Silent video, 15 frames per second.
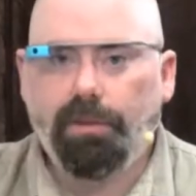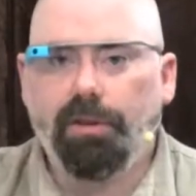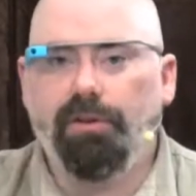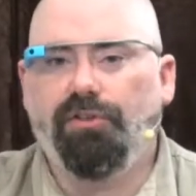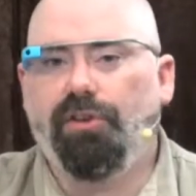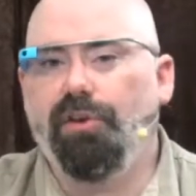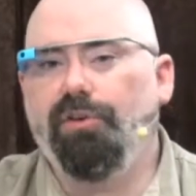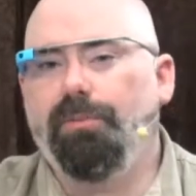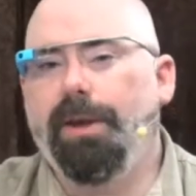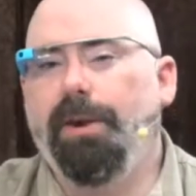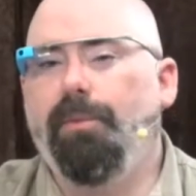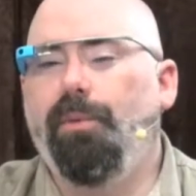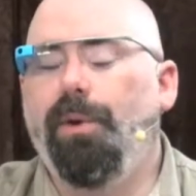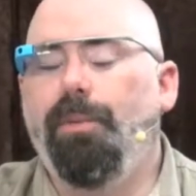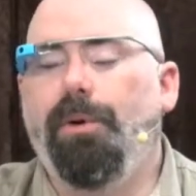Excuse me,
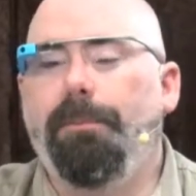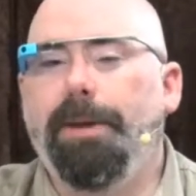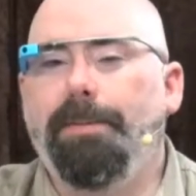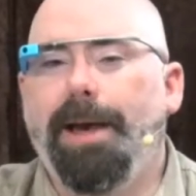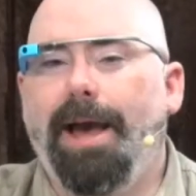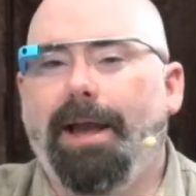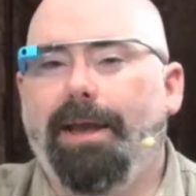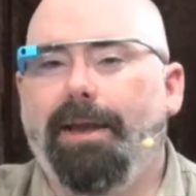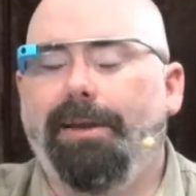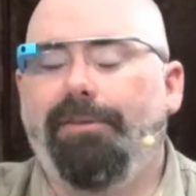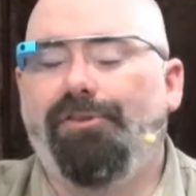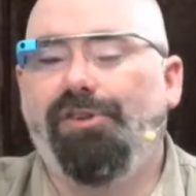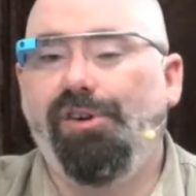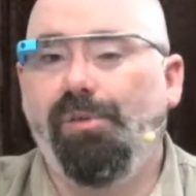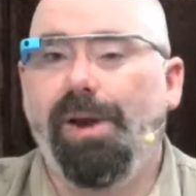we will be back in
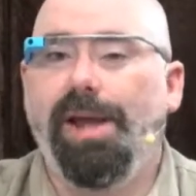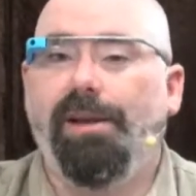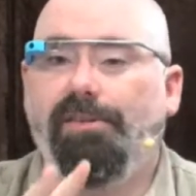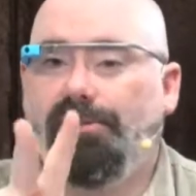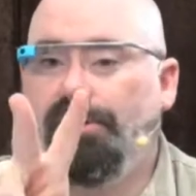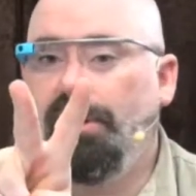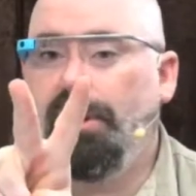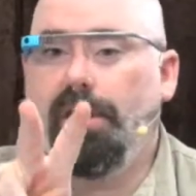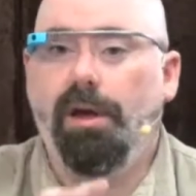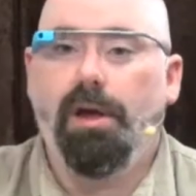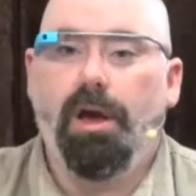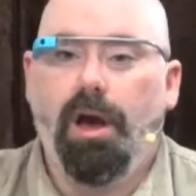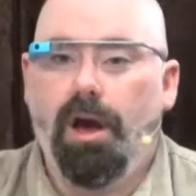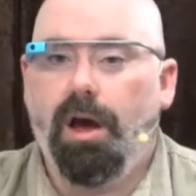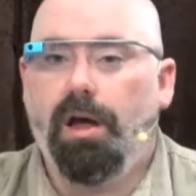2 weeks,
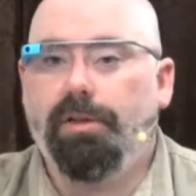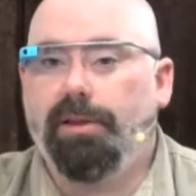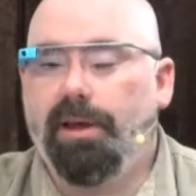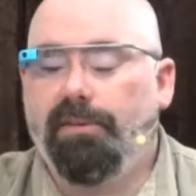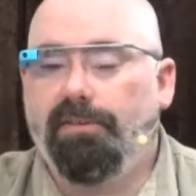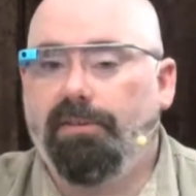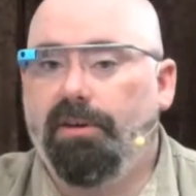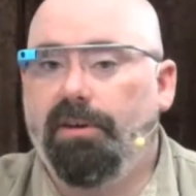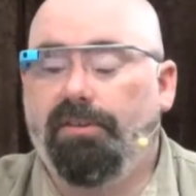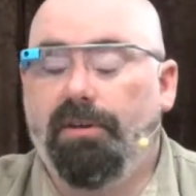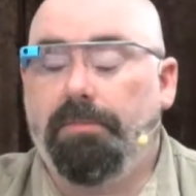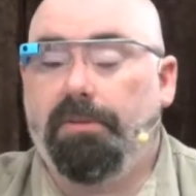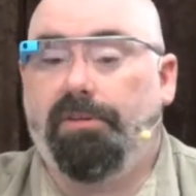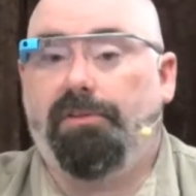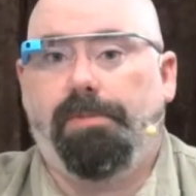unless
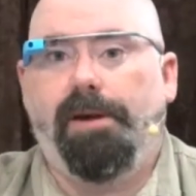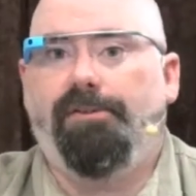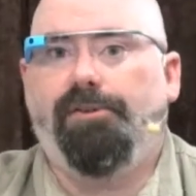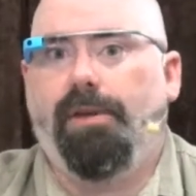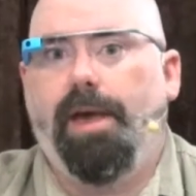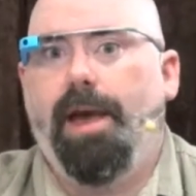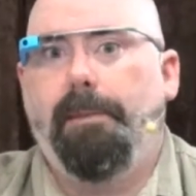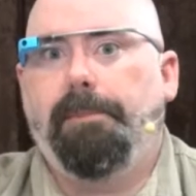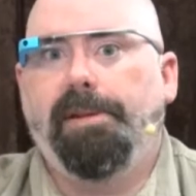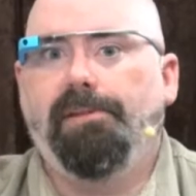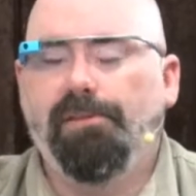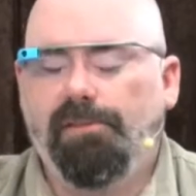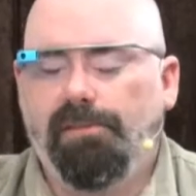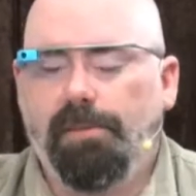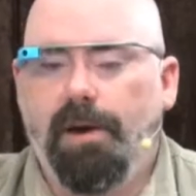something special
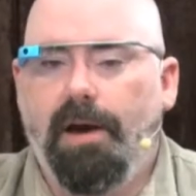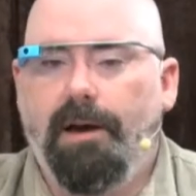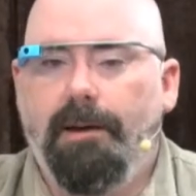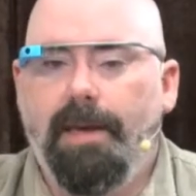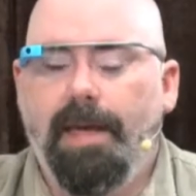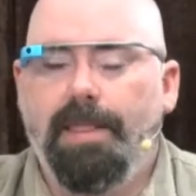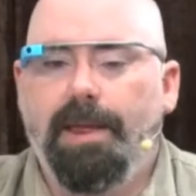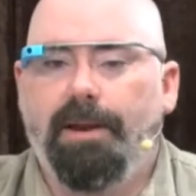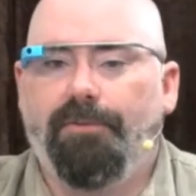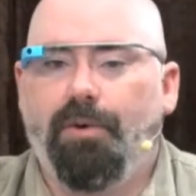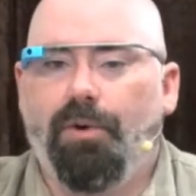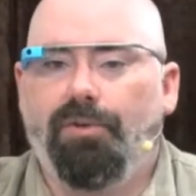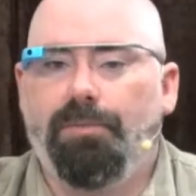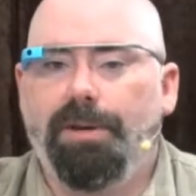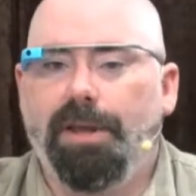happens. And then, of
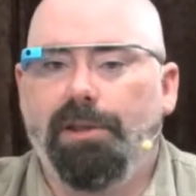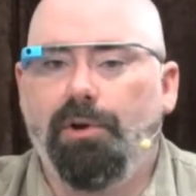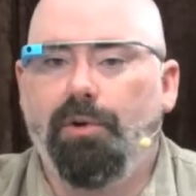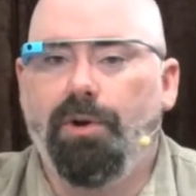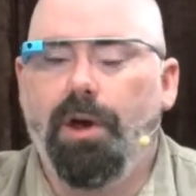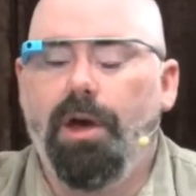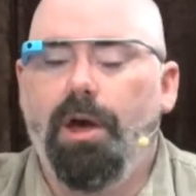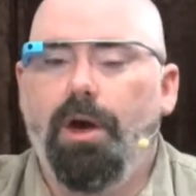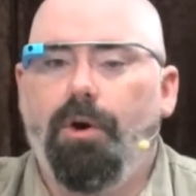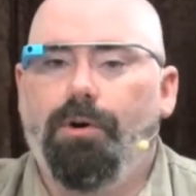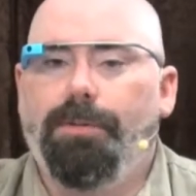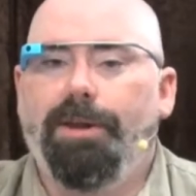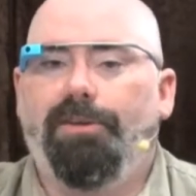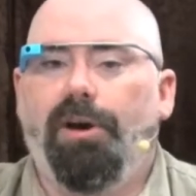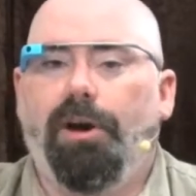course, me and Luke will
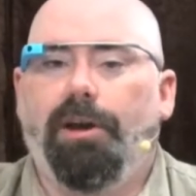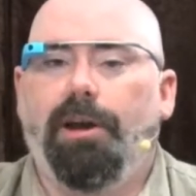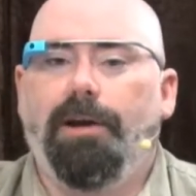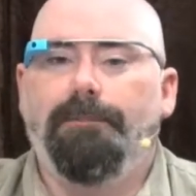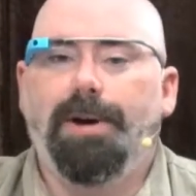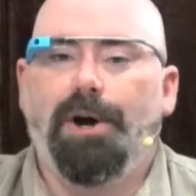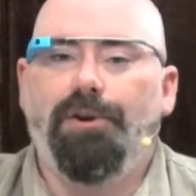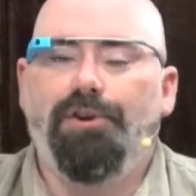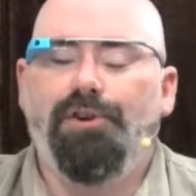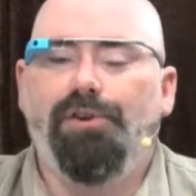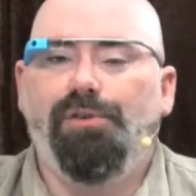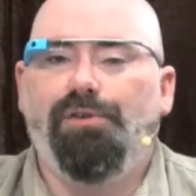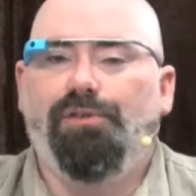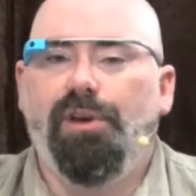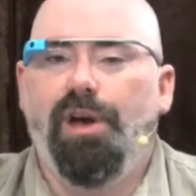be talking about
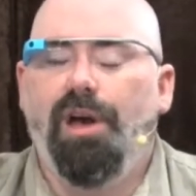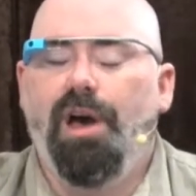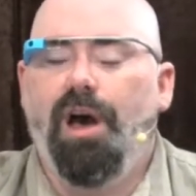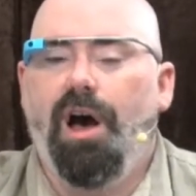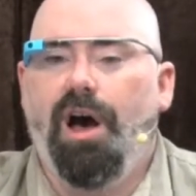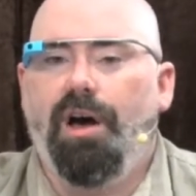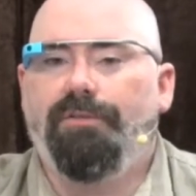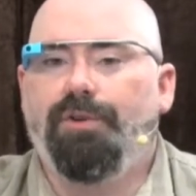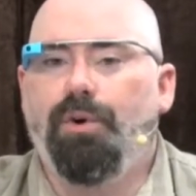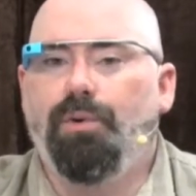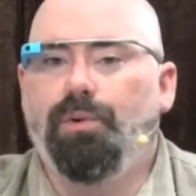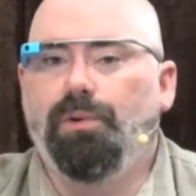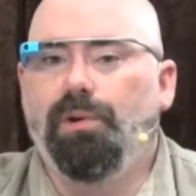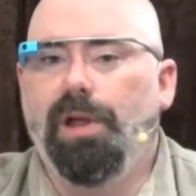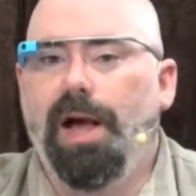news of
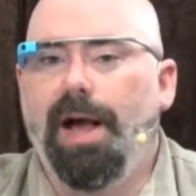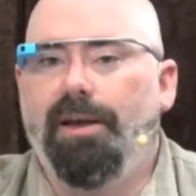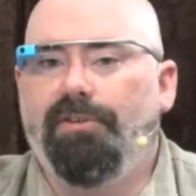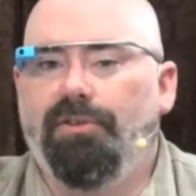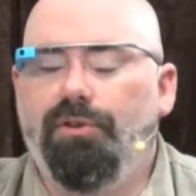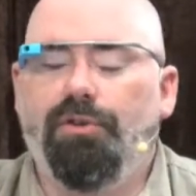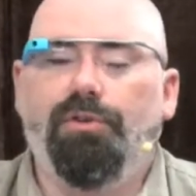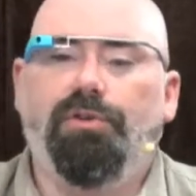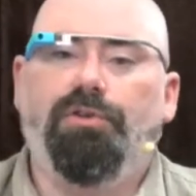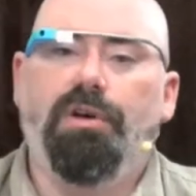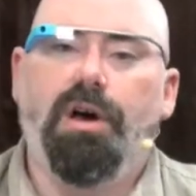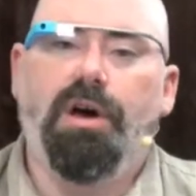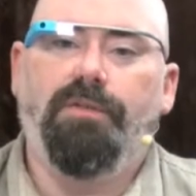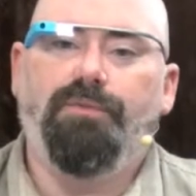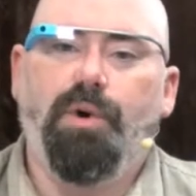Google Glass, news
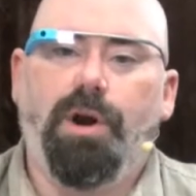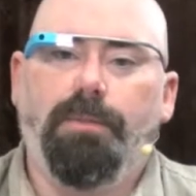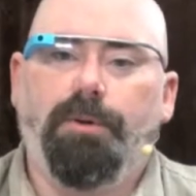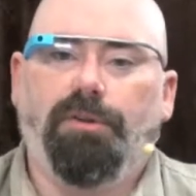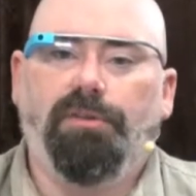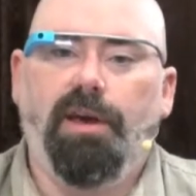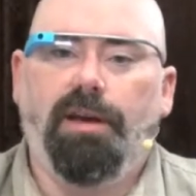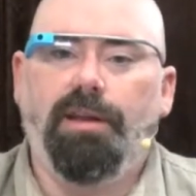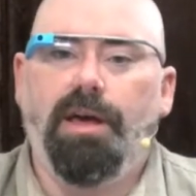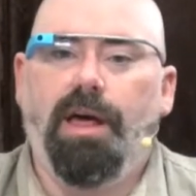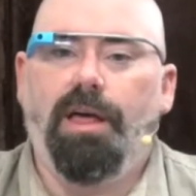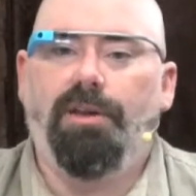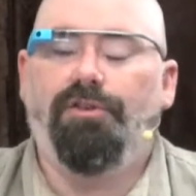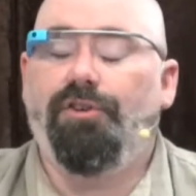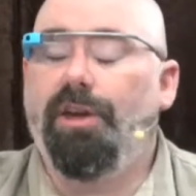of wearable
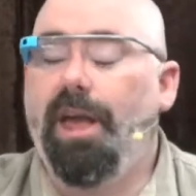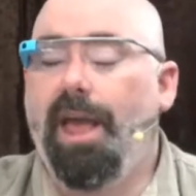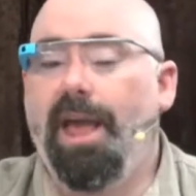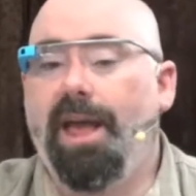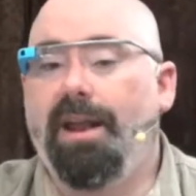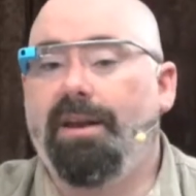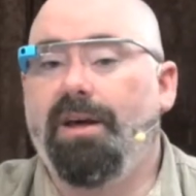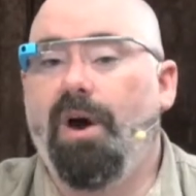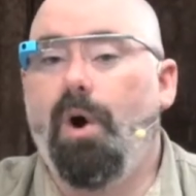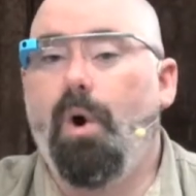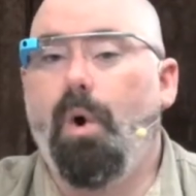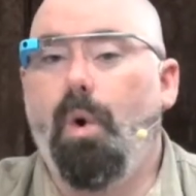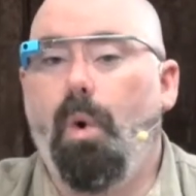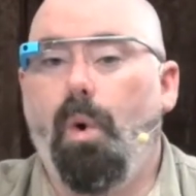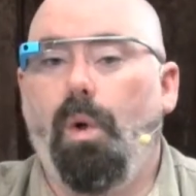technology, and a
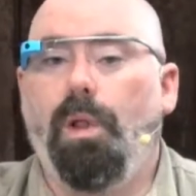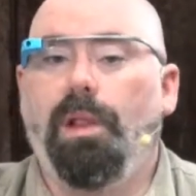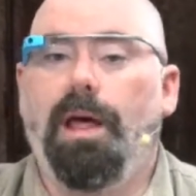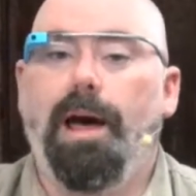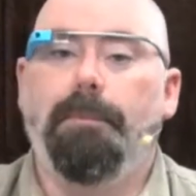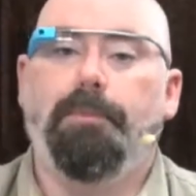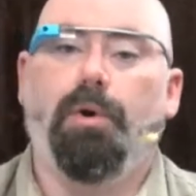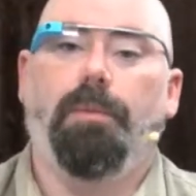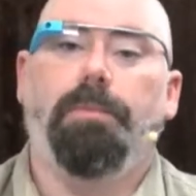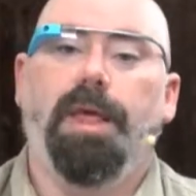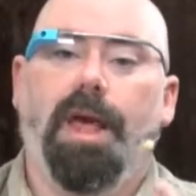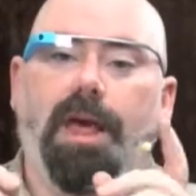whole lot more.